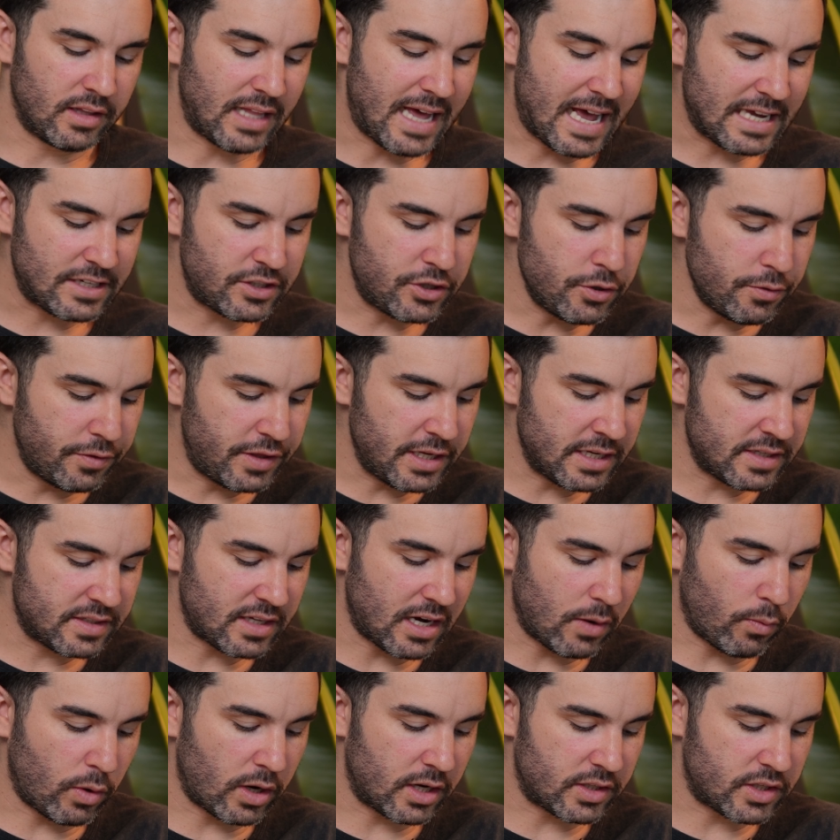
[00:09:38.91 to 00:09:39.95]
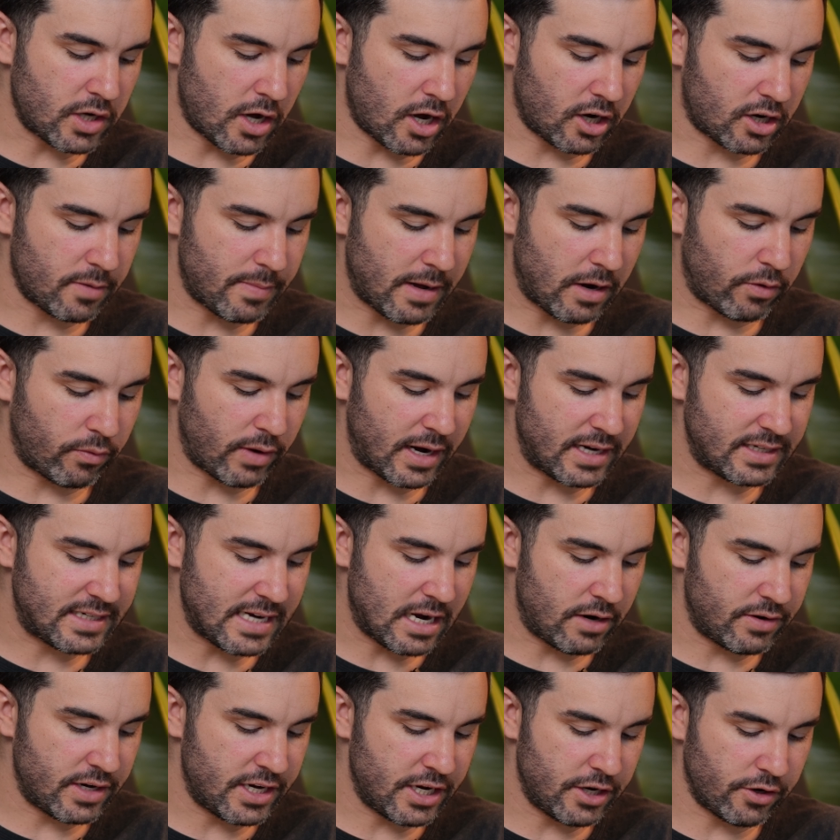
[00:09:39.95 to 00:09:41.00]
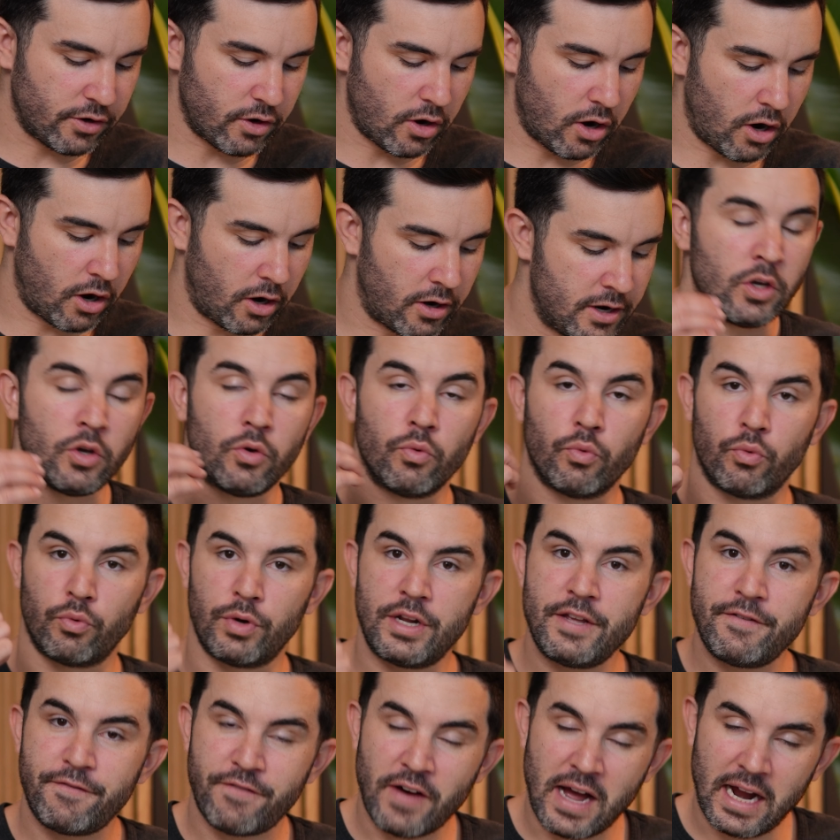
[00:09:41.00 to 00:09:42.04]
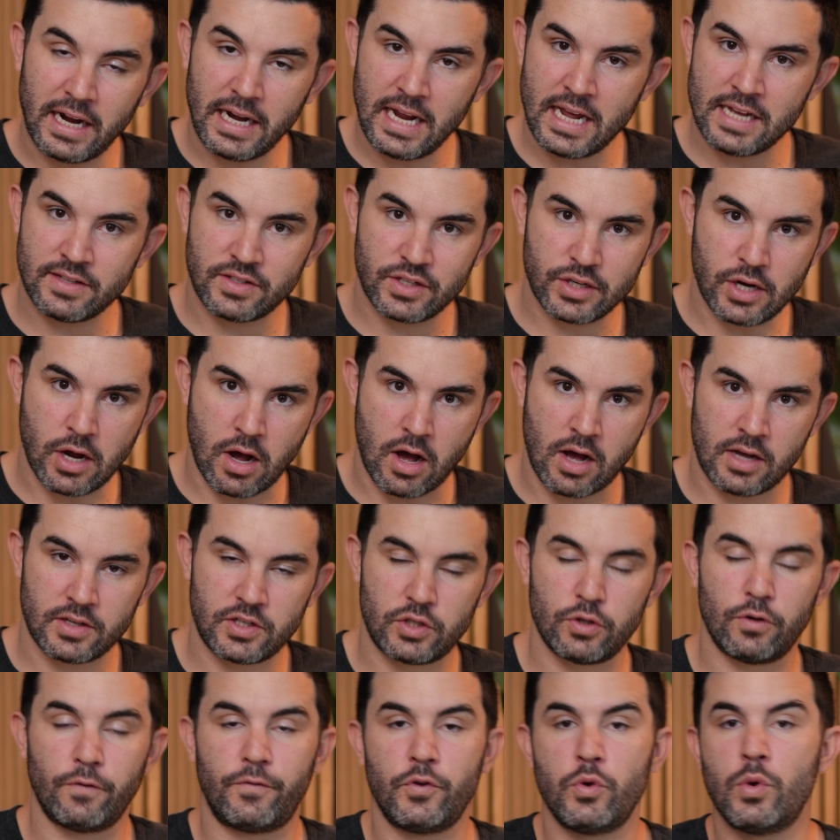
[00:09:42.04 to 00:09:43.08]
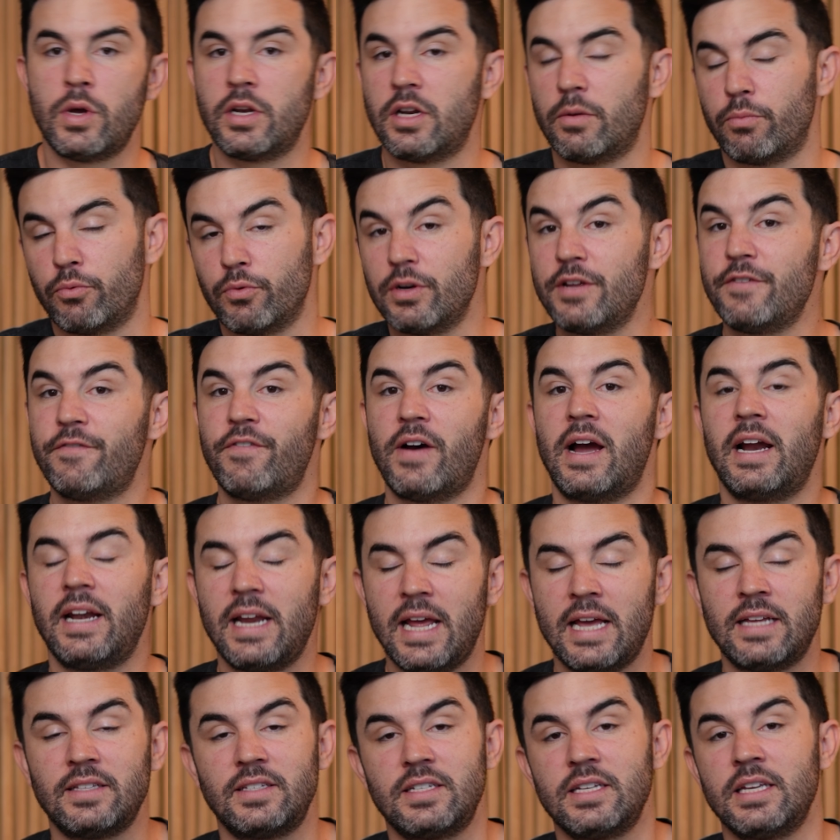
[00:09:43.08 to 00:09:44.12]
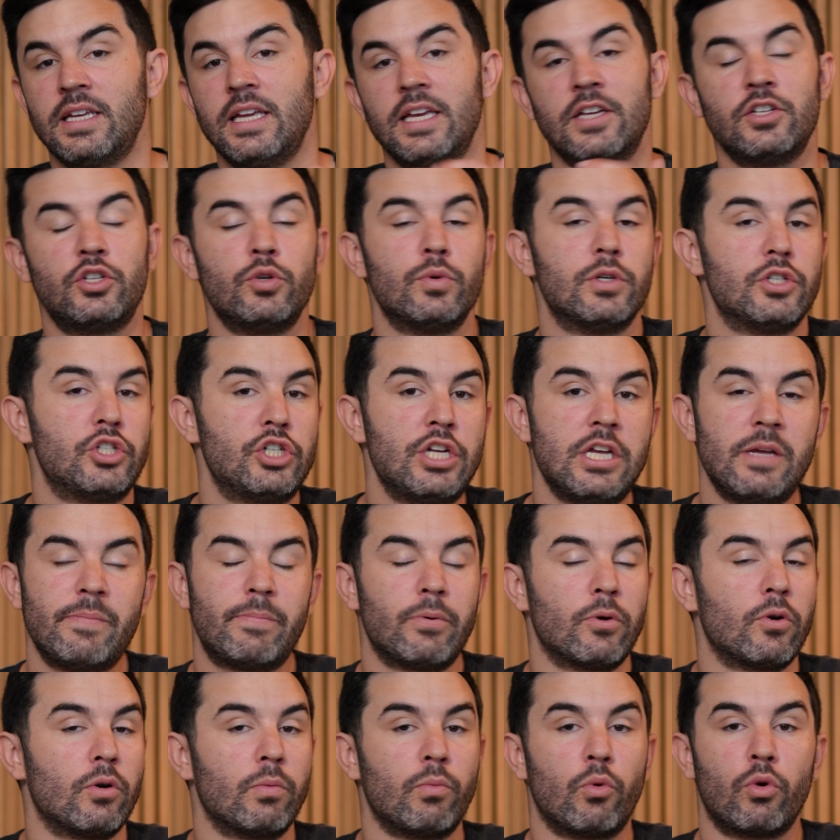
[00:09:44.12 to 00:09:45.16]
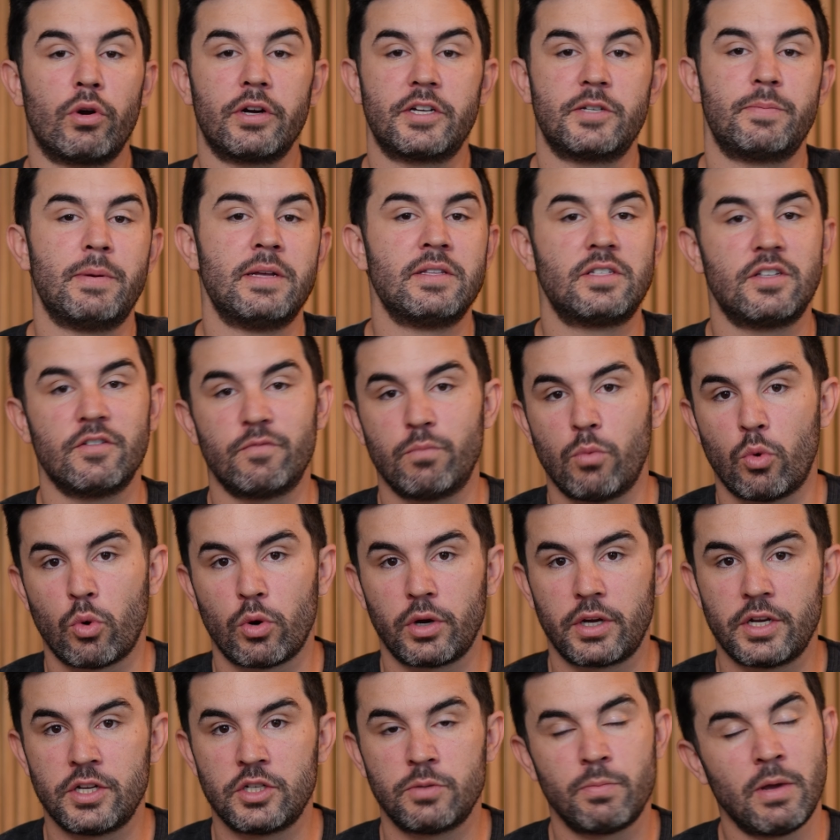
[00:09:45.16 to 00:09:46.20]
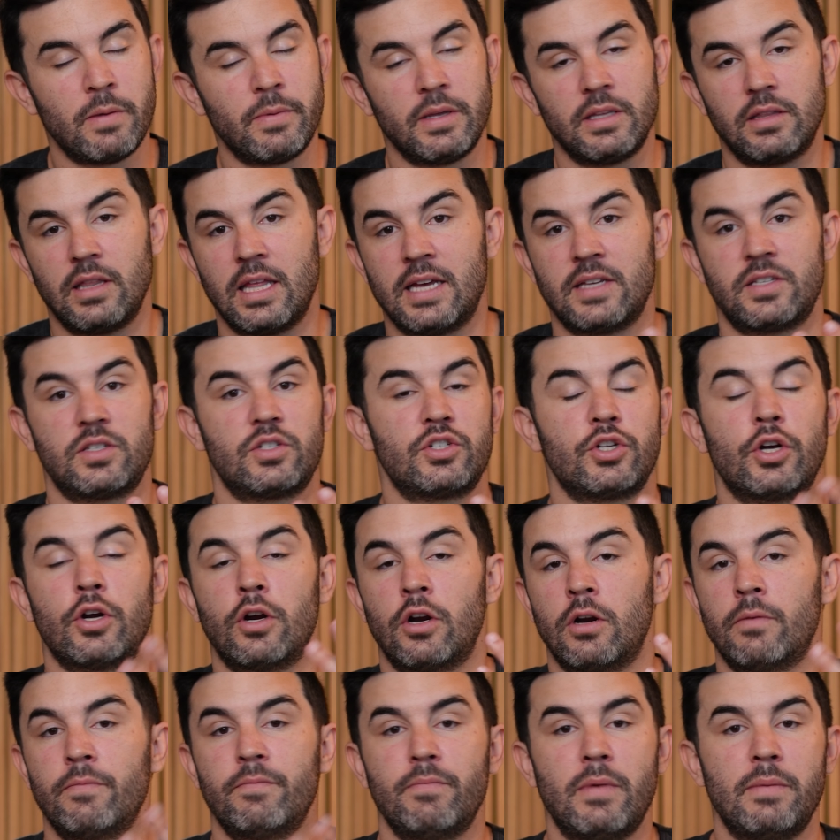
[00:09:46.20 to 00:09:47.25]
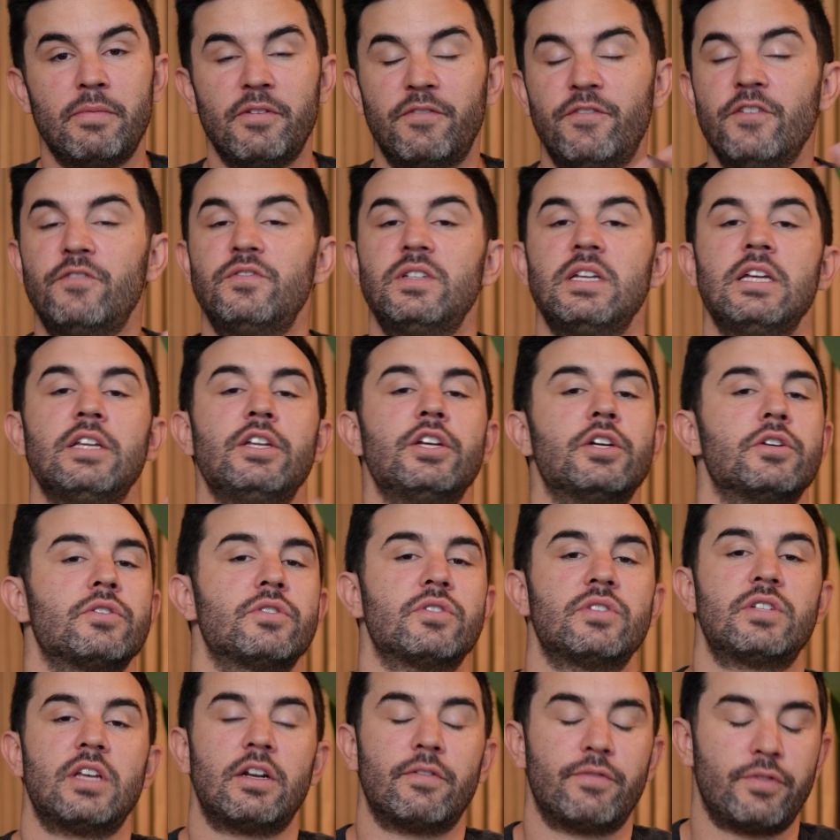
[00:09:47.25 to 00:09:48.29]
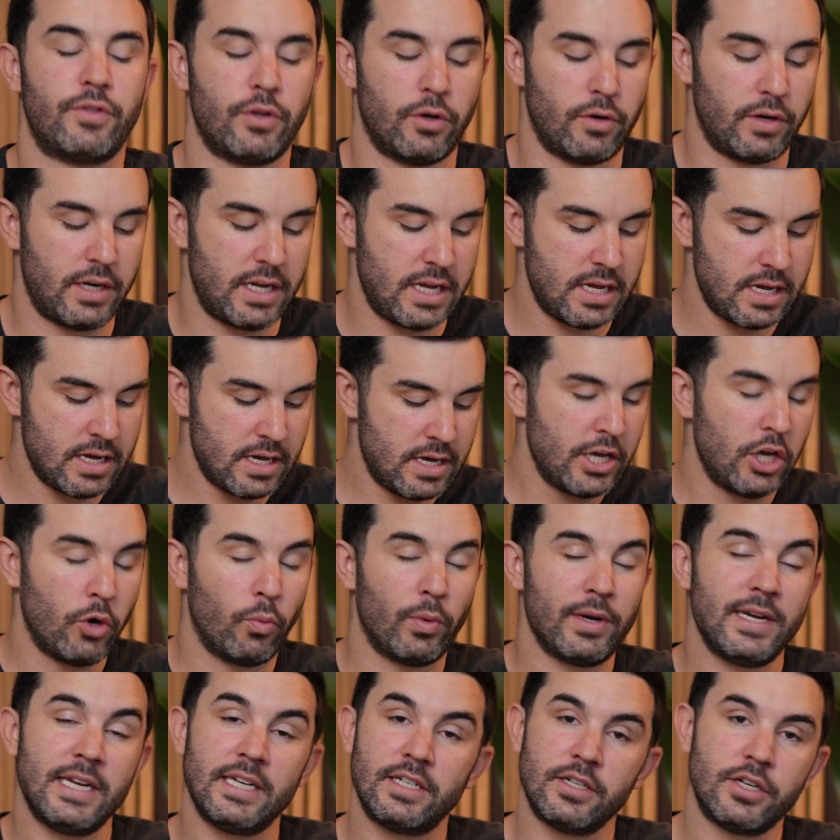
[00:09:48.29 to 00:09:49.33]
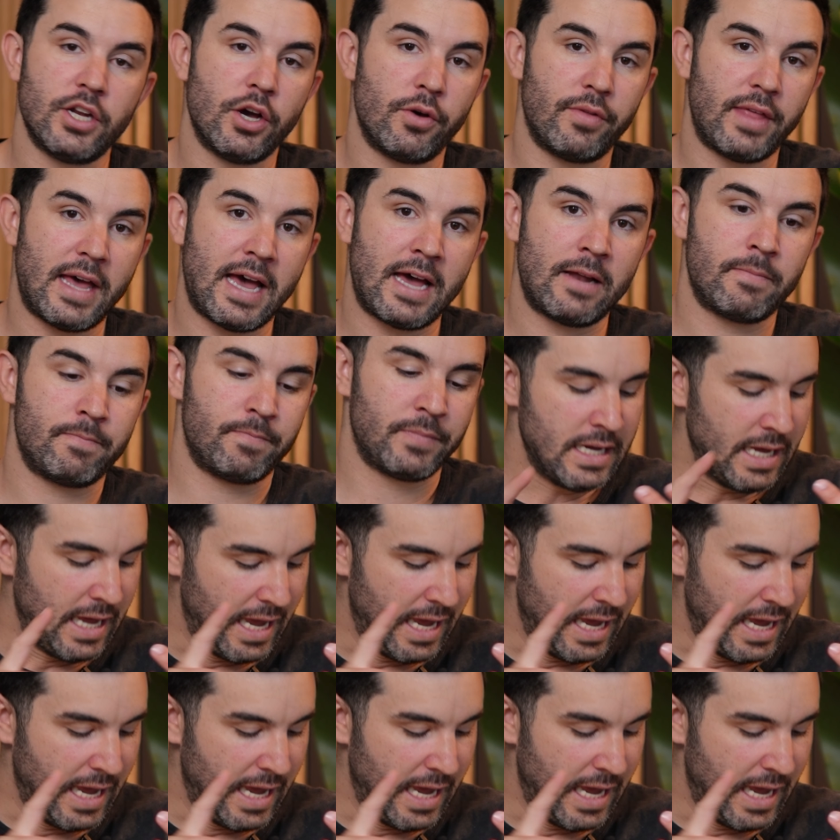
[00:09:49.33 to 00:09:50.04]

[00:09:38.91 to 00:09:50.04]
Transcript: last two things that I want to talk about right down here are refinance costs. So if you end up refinancing into a cheaper or more expensive mortgage, maybe less term, maybe 15 years instead of 30, we need to know that.